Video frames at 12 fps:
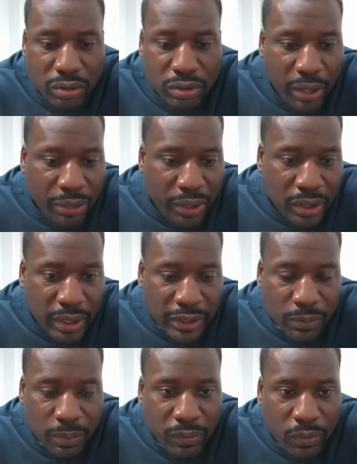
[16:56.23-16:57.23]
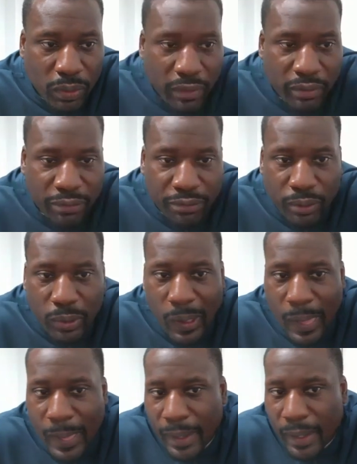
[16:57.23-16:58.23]
So I think that's been wonderful,
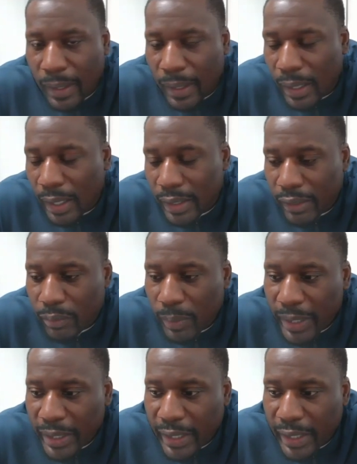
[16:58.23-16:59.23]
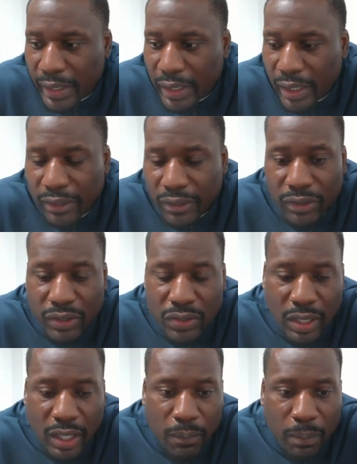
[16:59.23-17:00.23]
and everybody kind of getting on the
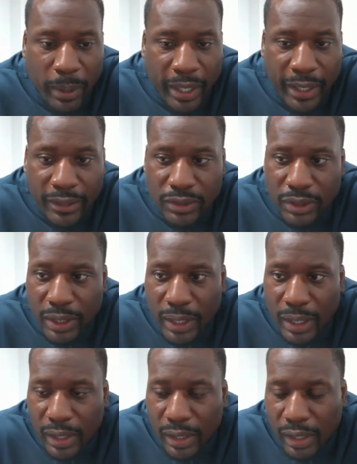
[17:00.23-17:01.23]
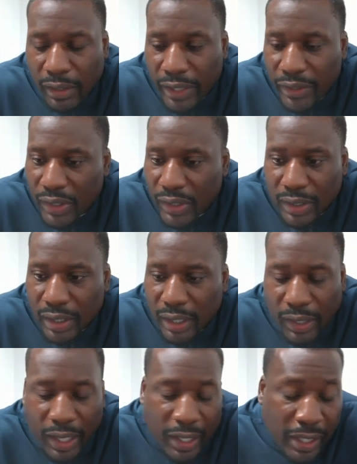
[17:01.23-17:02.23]
same page. I
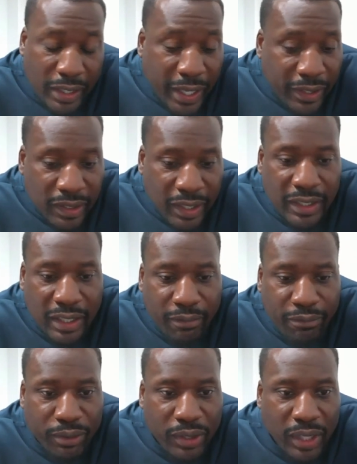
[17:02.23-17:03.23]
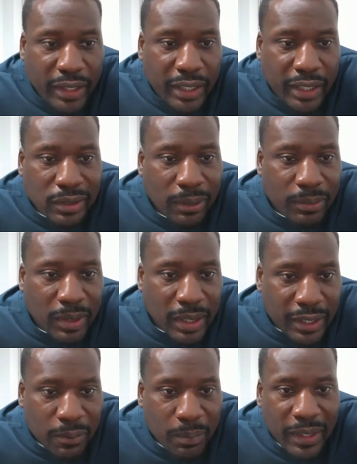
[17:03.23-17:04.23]
thank him for that. That's something
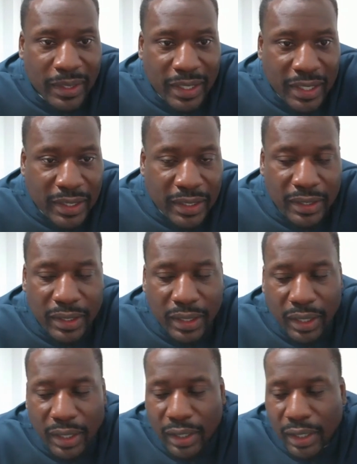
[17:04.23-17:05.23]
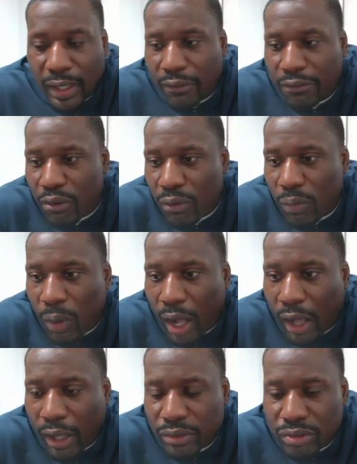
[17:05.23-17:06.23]
that's been needed for a
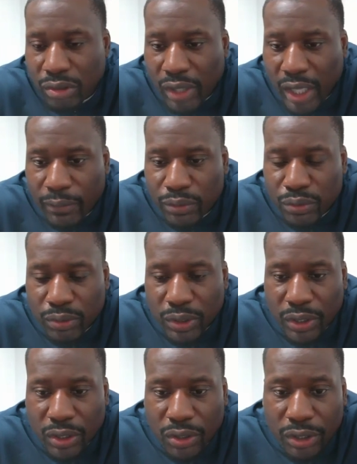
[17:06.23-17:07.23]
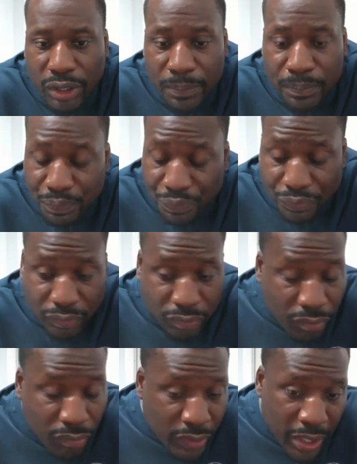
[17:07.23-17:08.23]
while. So that was really good.
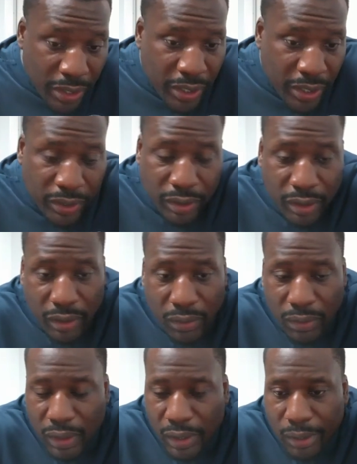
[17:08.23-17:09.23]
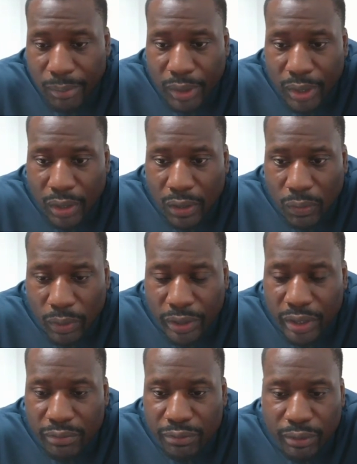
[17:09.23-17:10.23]
And then, you know,
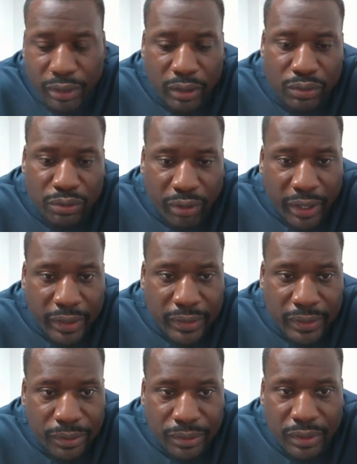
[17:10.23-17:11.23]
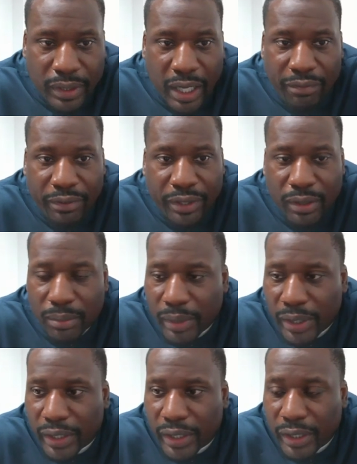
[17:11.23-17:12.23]
working for Coach Franklin, who's an
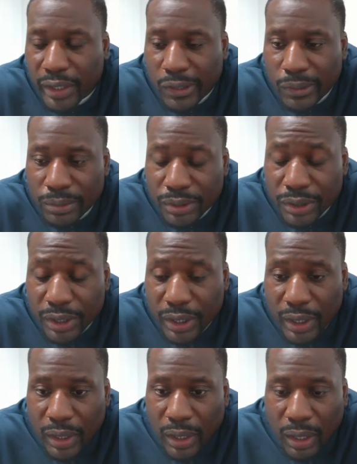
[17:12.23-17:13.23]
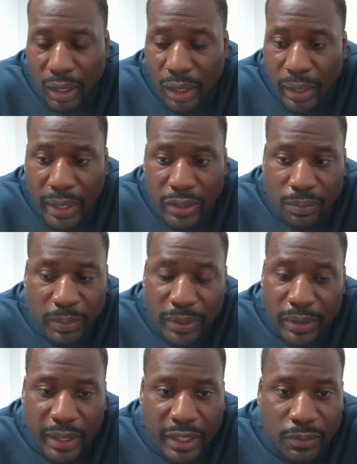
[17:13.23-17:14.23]
African-American coach, has
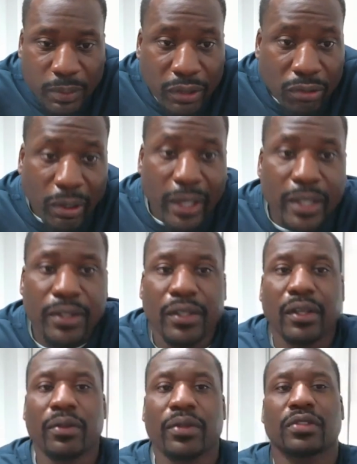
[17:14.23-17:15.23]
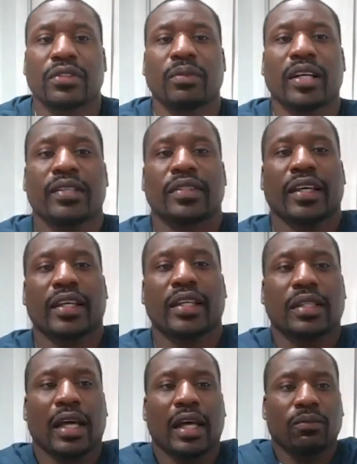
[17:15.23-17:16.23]
been great. You know, this is my
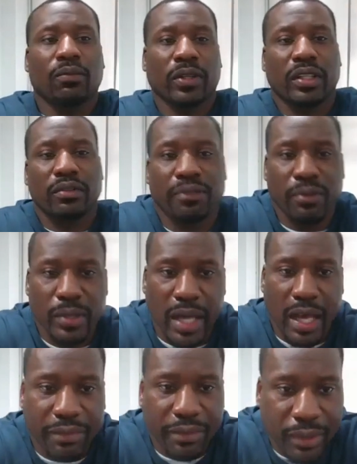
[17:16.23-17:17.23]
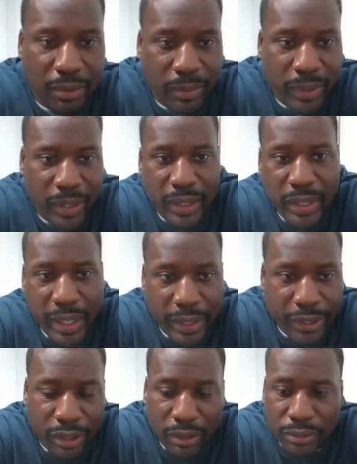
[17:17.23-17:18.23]
second time working for an African-American
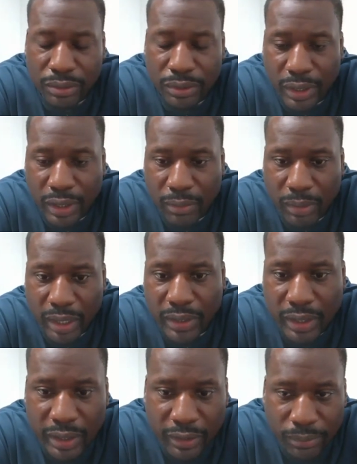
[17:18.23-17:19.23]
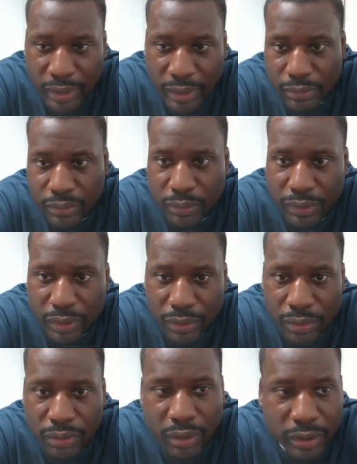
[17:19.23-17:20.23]
head coach. I did it when I was with the
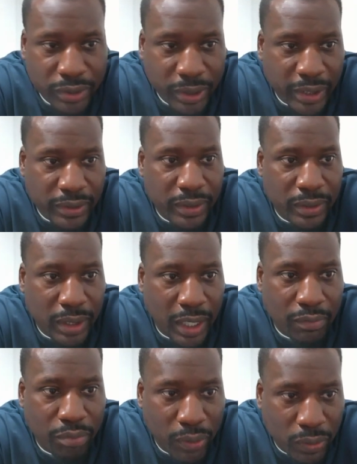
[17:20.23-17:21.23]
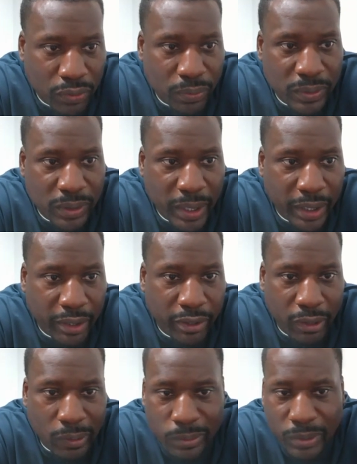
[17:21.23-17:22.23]
New York Jets and Todd Bowles was the head
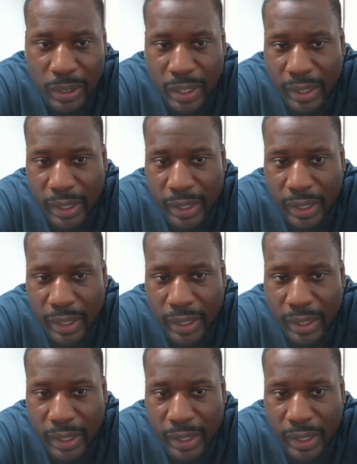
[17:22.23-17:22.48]
coach.